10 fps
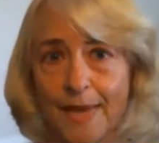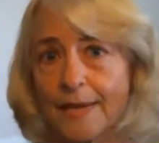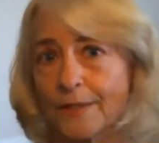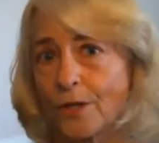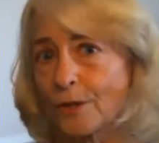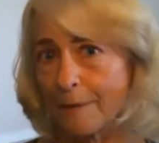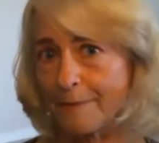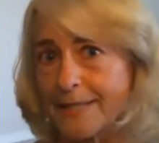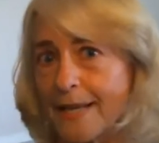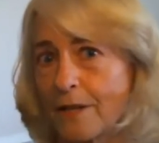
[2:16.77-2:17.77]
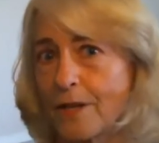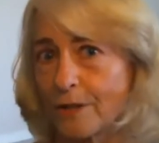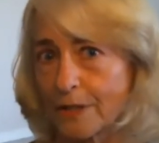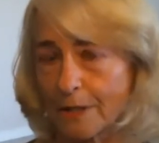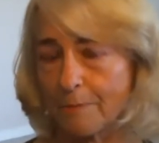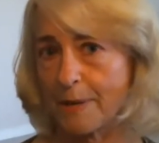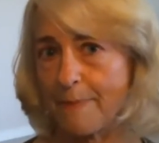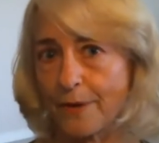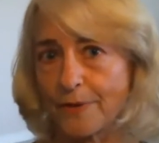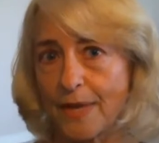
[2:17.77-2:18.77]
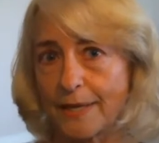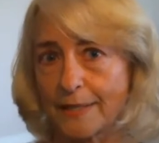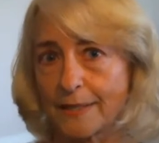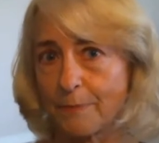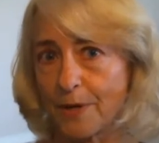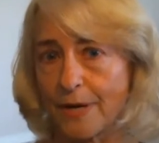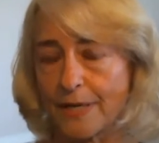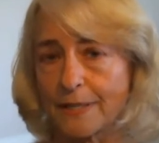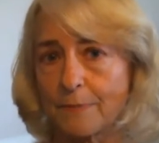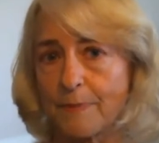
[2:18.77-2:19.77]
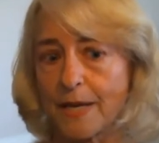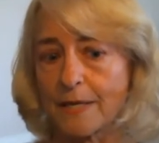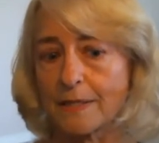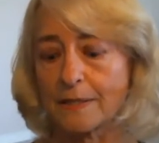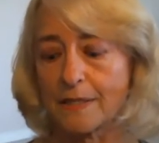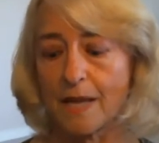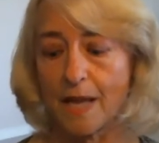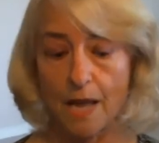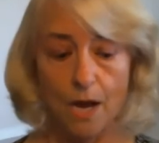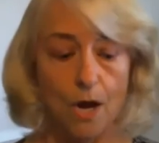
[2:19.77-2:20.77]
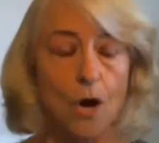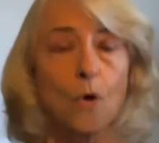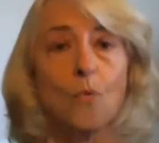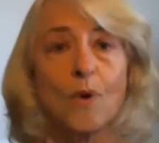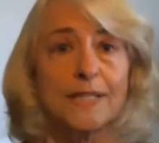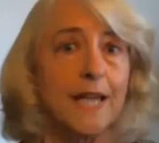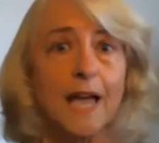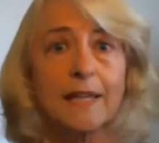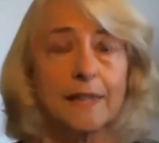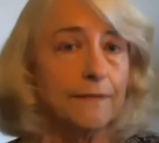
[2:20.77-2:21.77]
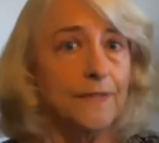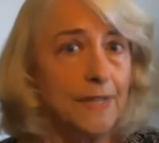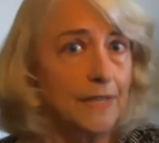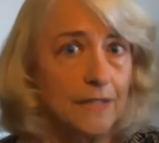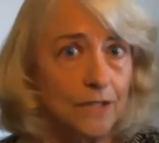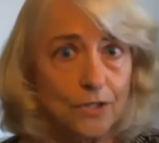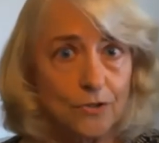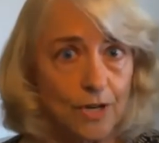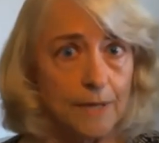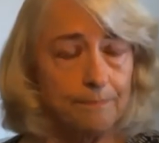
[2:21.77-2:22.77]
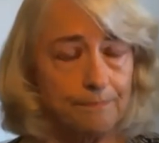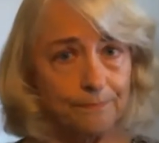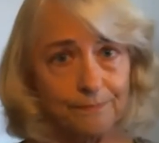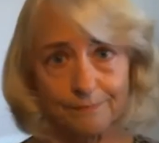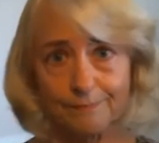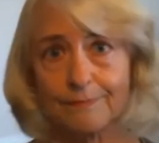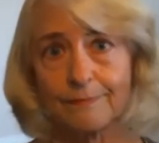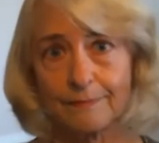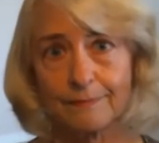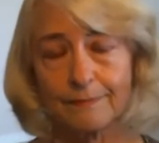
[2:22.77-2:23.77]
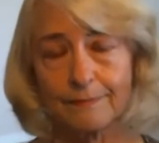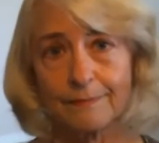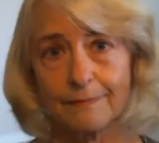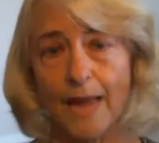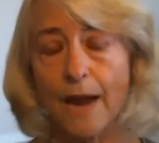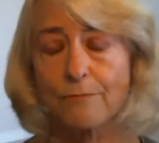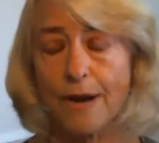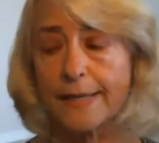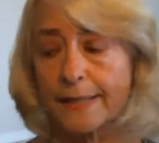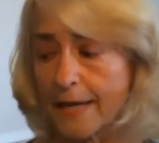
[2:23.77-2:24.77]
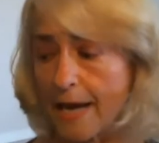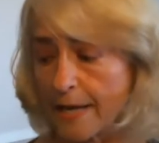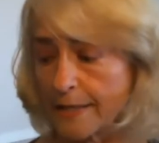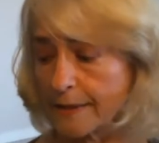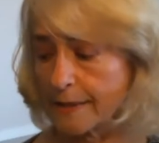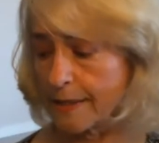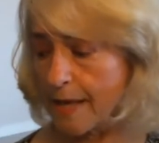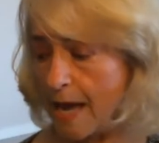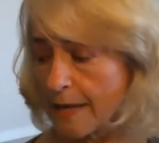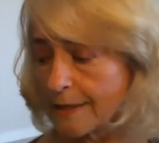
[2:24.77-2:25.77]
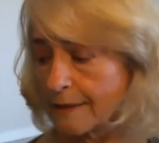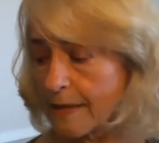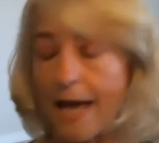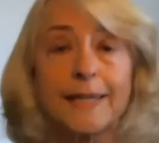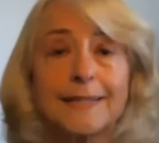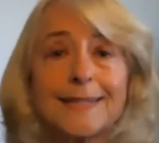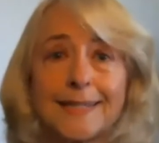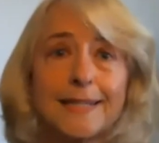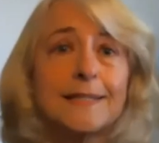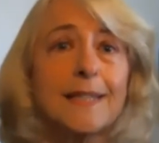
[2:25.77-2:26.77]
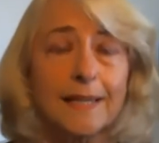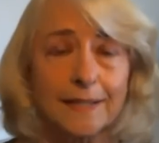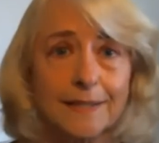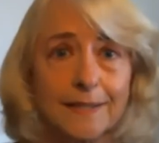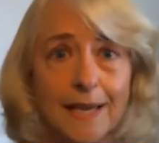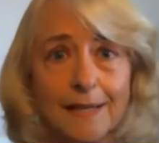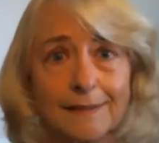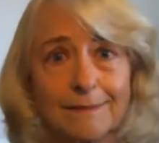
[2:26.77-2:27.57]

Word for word: So let me tell you a little bit about that experience, because once I left the industry, I recognized that I had seen things that